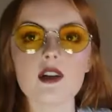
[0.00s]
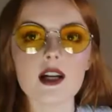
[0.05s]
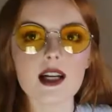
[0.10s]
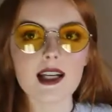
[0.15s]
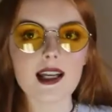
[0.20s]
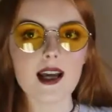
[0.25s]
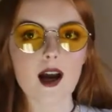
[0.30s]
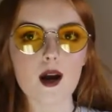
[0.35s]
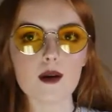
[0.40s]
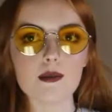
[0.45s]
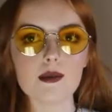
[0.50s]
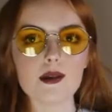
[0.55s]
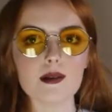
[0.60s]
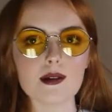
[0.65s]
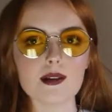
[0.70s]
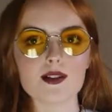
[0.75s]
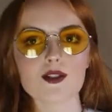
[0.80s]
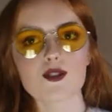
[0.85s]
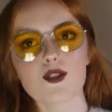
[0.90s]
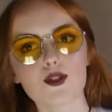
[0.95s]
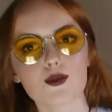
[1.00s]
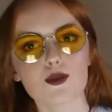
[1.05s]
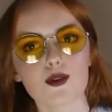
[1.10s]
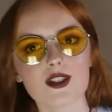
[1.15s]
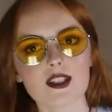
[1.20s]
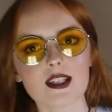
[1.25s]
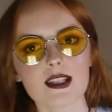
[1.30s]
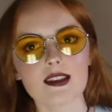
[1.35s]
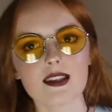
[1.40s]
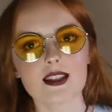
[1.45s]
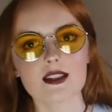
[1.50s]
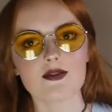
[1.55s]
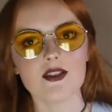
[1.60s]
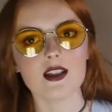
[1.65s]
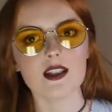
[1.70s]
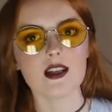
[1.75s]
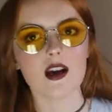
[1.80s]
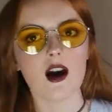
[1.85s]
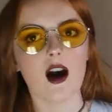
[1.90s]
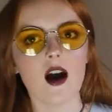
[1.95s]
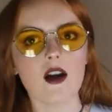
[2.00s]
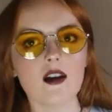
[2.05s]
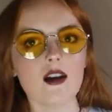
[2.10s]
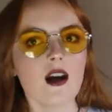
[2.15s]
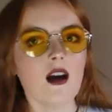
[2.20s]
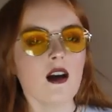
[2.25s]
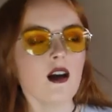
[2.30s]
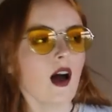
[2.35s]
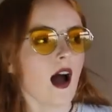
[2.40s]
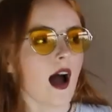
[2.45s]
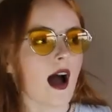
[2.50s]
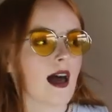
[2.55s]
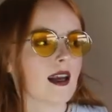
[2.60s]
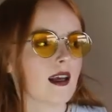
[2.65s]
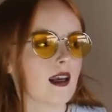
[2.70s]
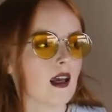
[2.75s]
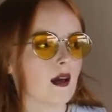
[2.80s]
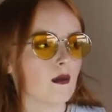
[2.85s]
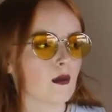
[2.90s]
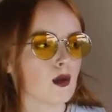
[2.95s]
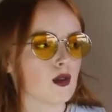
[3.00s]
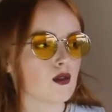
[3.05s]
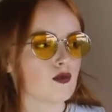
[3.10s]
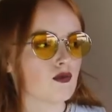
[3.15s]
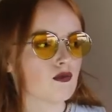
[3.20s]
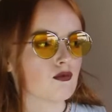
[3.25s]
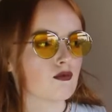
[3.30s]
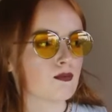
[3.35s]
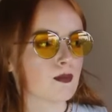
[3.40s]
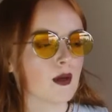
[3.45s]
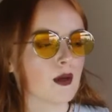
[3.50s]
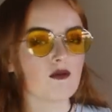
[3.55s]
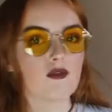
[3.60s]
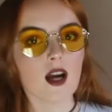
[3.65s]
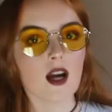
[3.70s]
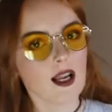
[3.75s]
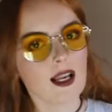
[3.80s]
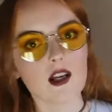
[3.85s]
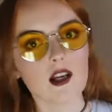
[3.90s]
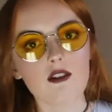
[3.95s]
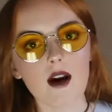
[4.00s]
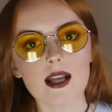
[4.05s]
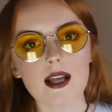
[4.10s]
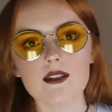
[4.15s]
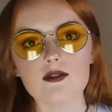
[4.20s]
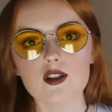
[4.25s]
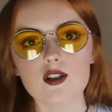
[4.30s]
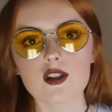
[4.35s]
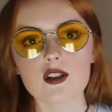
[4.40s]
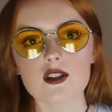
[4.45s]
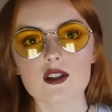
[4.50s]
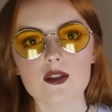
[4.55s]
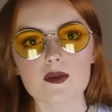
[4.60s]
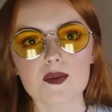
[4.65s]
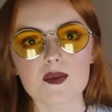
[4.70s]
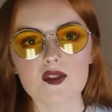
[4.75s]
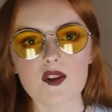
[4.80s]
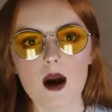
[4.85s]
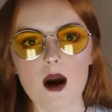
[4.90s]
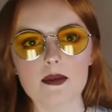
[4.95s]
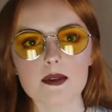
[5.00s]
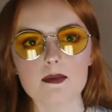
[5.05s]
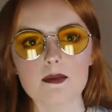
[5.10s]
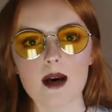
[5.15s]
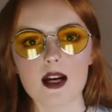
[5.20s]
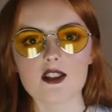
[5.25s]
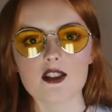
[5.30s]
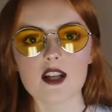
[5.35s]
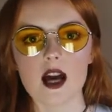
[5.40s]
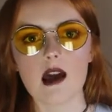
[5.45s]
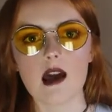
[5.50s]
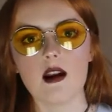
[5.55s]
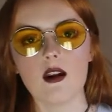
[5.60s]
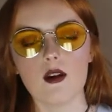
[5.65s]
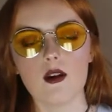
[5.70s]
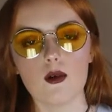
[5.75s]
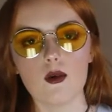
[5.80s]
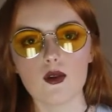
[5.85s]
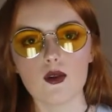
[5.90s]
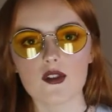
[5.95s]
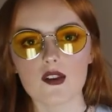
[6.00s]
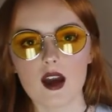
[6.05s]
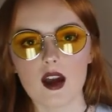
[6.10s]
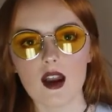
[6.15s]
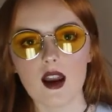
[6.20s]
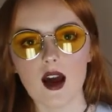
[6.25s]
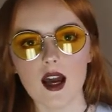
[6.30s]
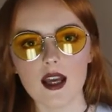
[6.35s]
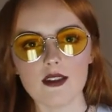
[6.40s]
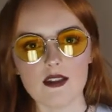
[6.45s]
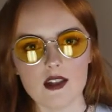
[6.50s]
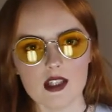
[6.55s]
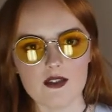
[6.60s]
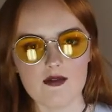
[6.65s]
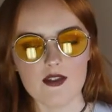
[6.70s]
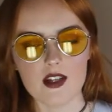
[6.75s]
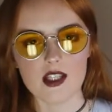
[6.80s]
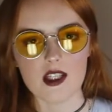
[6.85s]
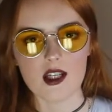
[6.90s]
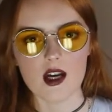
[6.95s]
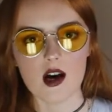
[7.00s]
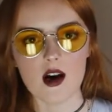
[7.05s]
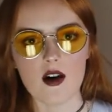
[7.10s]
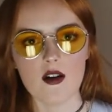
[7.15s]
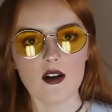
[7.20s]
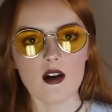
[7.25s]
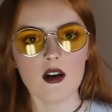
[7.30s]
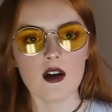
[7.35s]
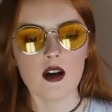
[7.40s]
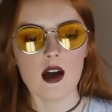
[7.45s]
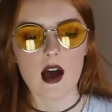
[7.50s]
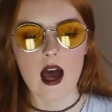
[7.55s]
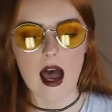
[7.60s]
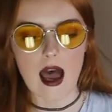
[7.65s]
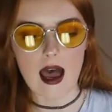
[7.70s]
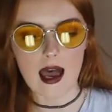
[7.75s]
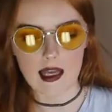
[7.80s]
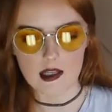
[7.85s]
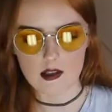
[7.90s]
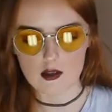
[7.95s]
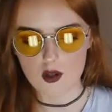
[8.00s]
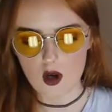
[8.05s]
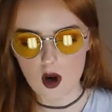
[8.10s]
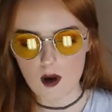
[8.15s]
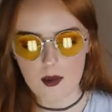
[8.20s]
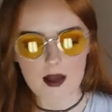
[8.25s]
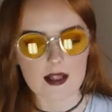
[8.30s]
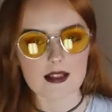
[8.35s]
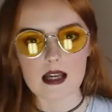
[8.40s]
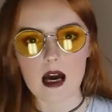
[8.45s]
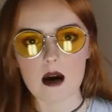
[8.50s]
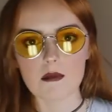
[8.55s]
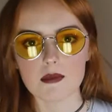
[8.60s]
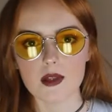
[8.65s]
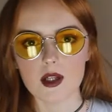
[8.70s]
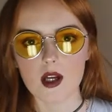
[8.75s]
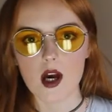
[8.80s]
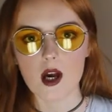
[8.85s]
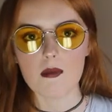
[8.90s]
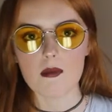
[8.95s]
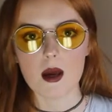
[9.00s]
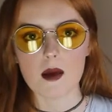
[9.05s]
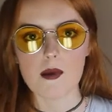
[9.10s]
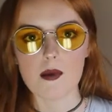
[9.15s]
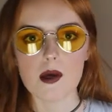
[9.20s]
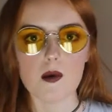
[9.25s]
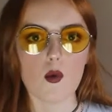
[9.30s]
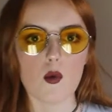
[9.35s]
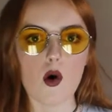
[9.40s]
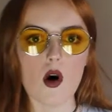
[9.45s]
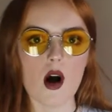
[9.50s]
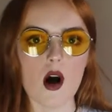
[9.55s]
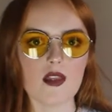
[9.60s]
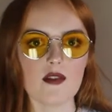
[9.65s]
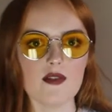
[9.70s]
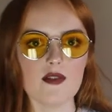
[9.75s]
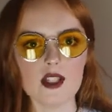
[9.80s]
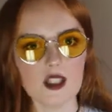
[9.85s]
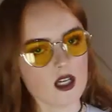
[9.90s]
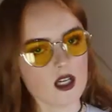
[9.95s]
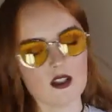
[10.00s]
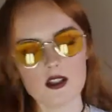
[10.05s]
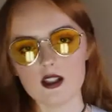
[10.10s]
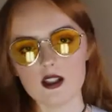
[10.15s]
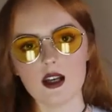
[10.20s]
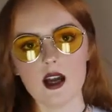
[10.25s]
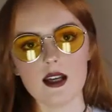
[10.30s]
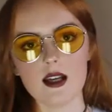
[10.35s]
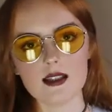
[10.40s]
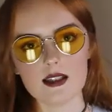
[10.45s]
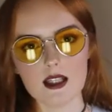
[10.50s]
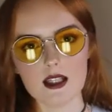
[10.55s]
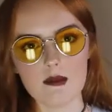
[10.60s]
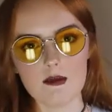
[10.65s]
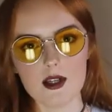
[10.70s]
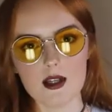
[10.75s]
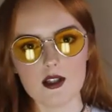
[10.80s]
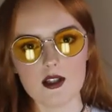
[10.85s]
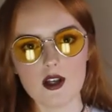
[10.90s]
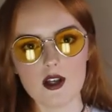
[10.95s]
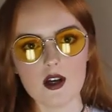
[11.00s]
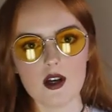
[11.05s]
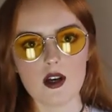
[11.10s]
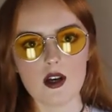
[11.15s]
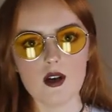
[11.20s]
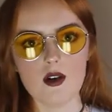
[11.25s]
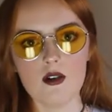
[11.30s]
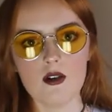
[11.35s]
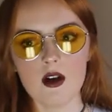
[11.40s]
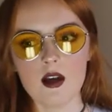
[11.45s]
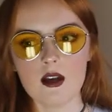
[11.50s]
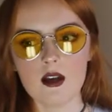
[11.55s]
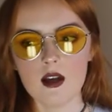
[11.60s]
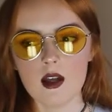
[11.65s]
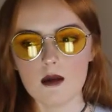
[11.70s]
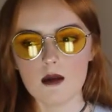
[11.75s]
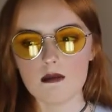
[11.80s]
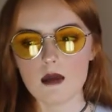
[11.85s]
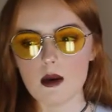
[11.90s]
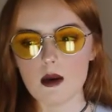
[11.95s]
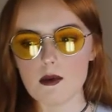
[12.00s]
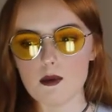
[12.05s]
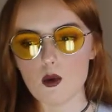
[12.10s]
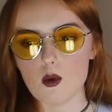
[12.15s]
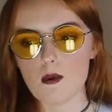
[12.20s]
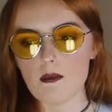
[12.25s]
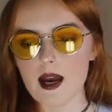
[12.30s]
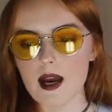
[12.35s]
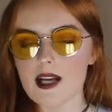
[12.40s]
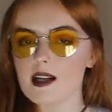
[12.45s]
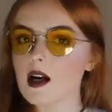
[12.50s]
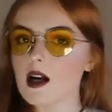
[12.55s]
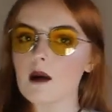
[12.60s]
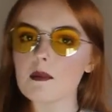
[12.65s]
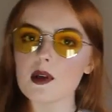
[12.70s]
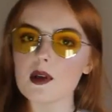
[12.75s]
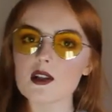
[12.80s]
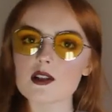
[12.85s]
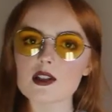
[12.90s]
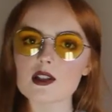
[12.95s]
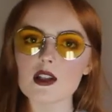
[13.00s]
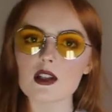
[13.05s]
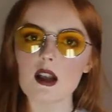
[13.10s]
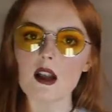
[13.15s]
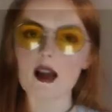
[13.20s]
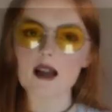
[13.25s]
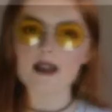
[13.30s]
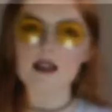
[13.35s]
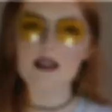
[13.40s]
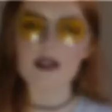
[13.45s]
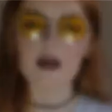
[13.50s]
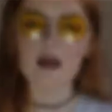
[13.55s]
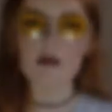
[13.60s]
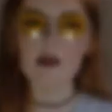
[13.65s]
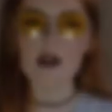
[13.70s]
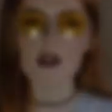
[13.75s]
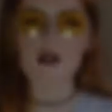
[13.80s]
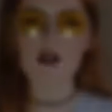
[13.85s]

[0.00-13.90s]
really hope you enjoyed watching this video, and it would be really great if you could subscribe to my channel and also like this video and comment down below maybe what other videos you'd like to see me do, maybe what makeup looks you'd like to see me